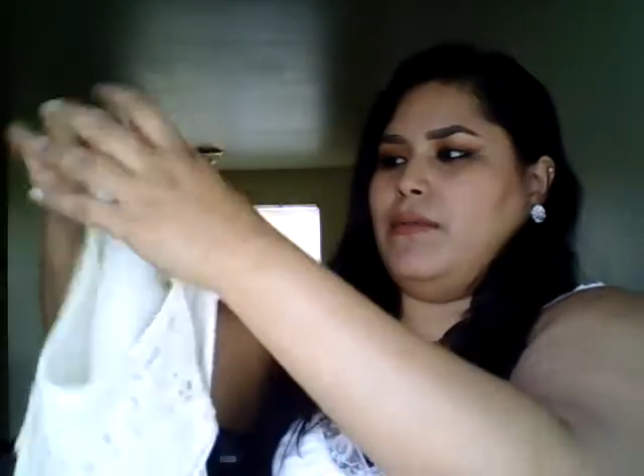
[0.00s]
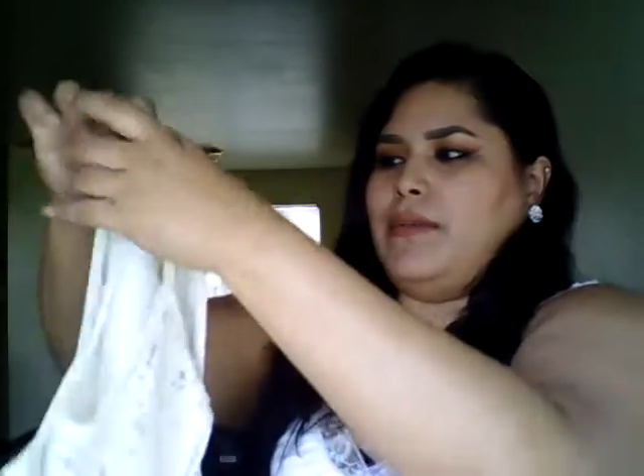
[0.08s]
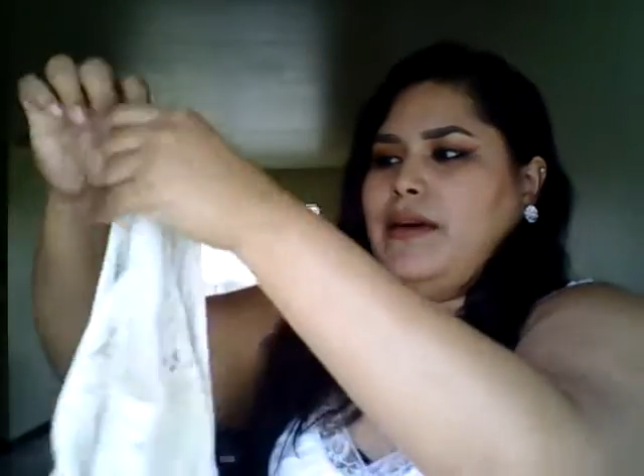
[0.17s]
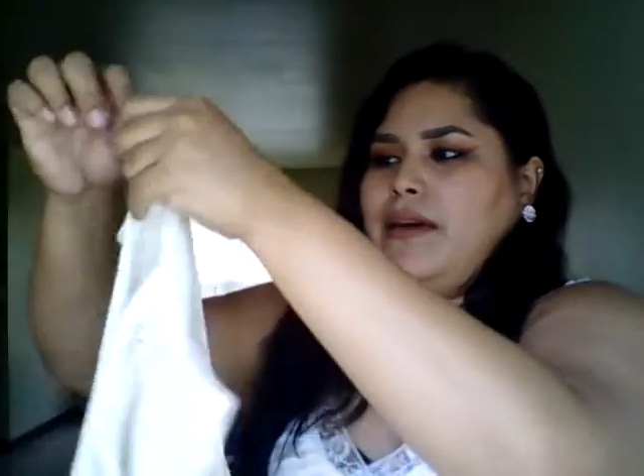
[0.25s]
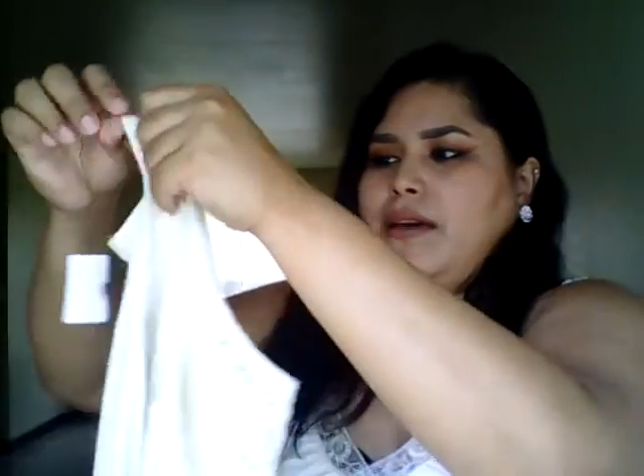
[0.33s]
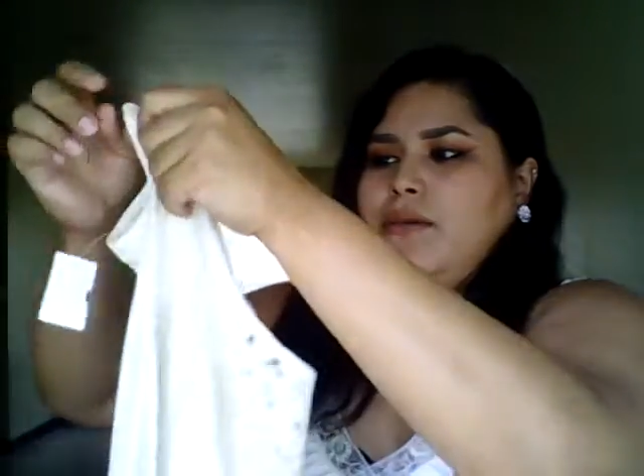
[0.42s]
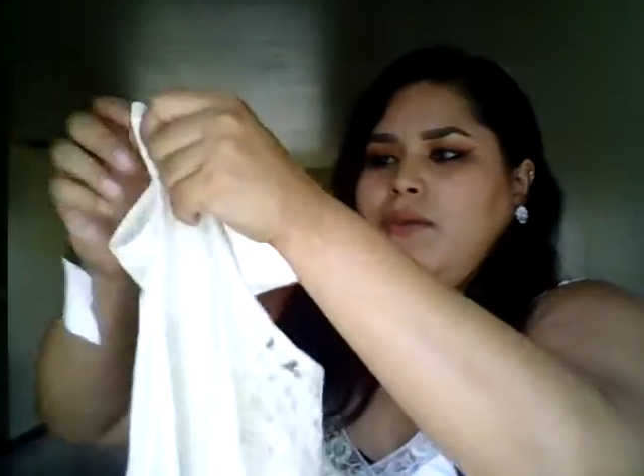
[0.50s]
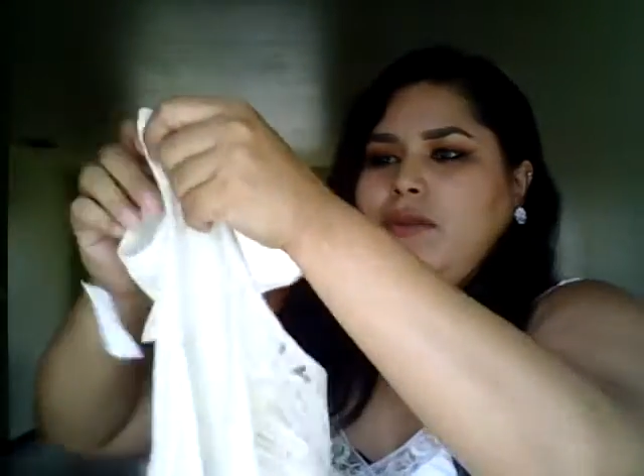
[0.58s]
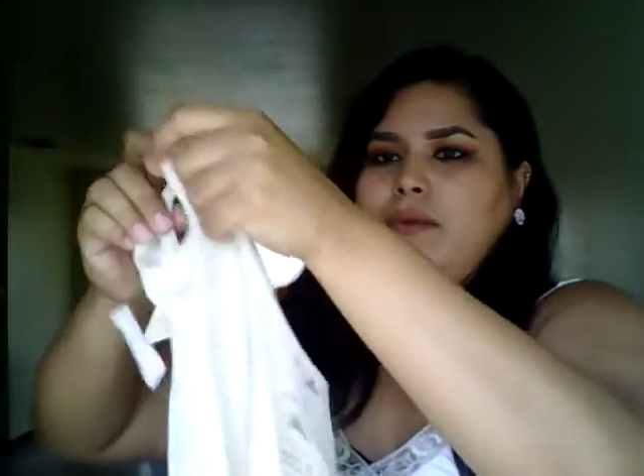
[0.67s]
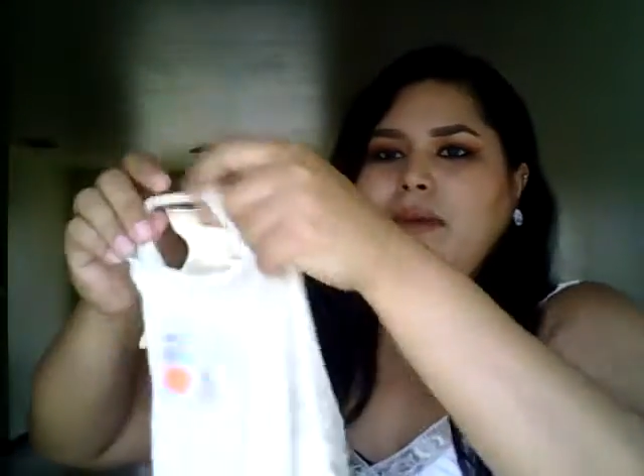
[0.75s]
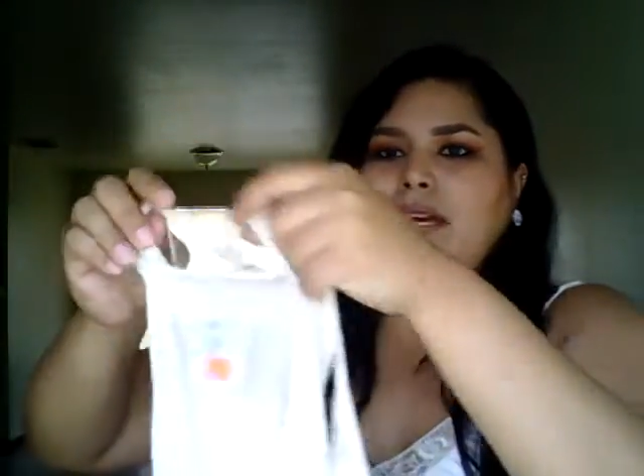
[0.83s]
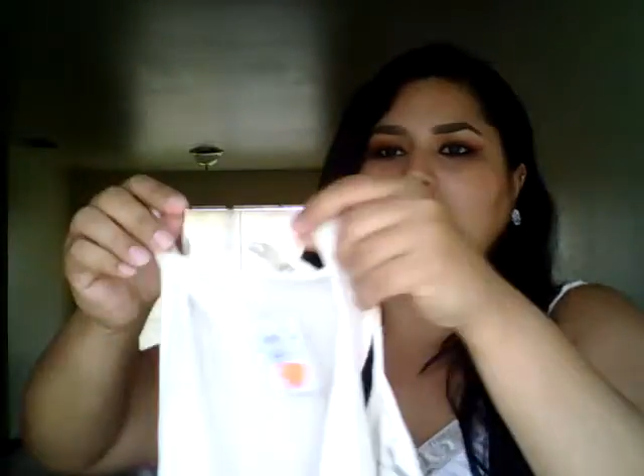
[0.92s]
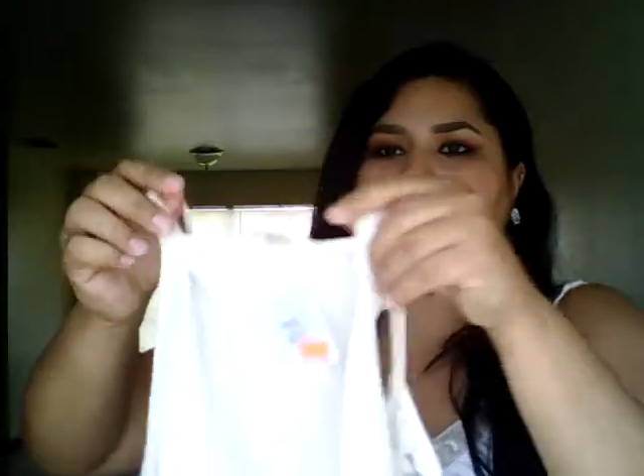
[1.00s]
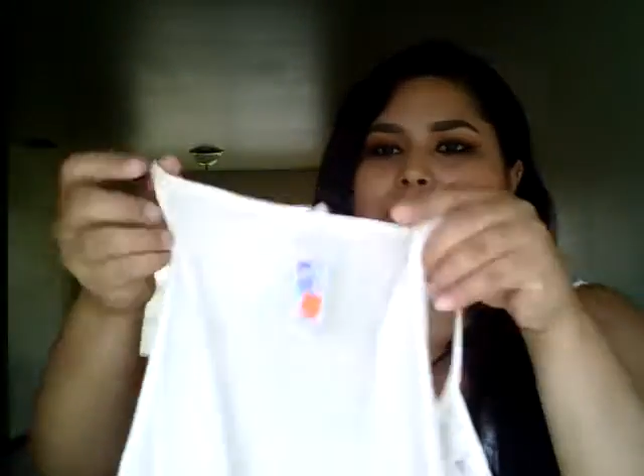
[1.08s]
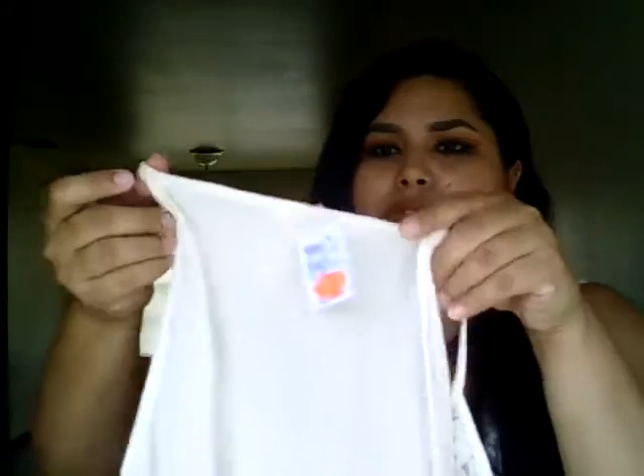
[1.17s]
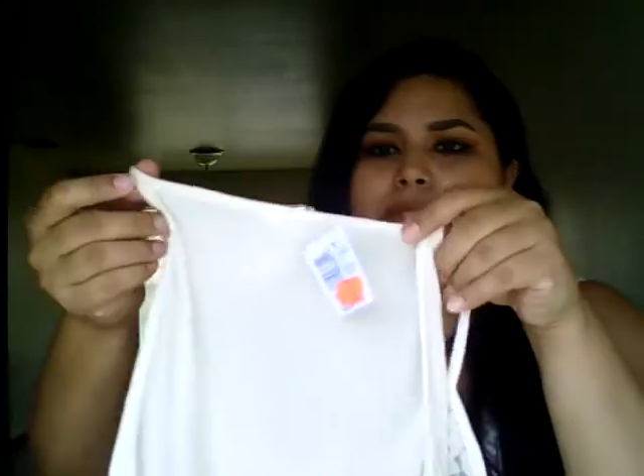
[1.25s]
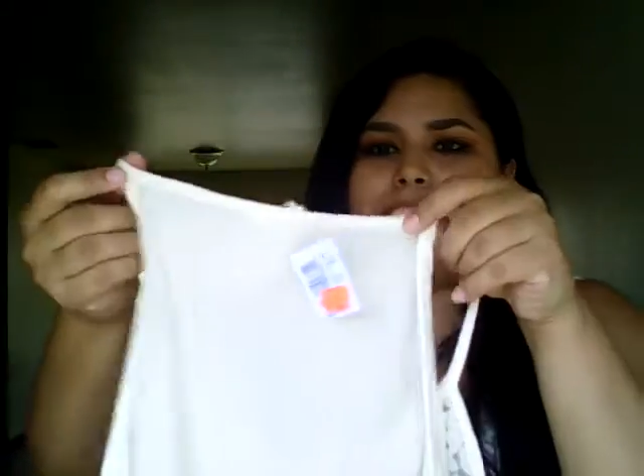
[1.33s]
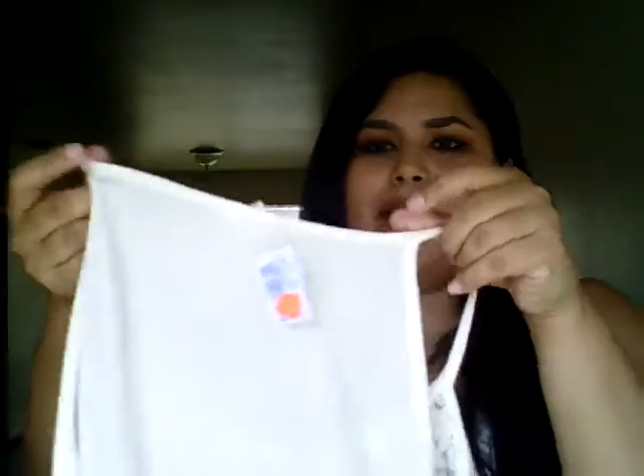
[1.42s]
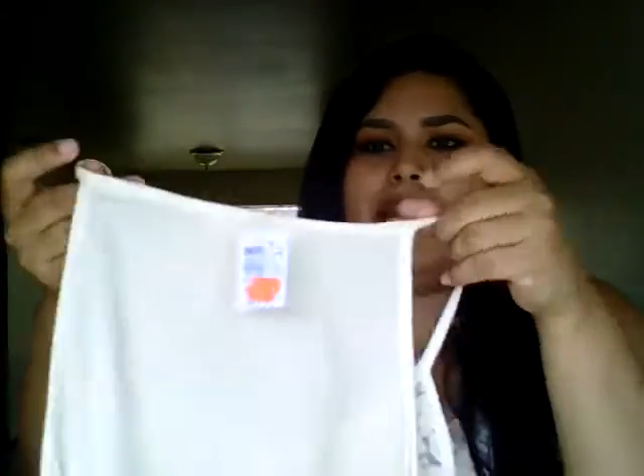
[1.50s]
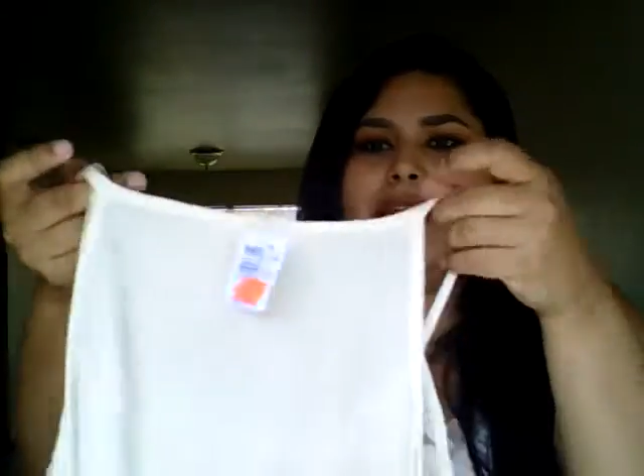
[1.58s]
the back, well, the back is pretty